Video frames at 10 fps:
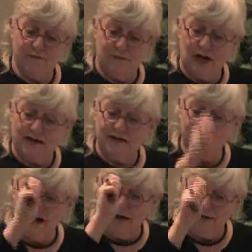lots
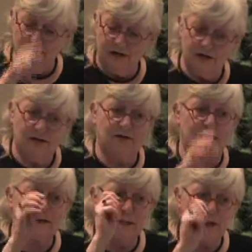of alcohol,
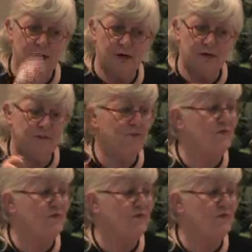lots of beer.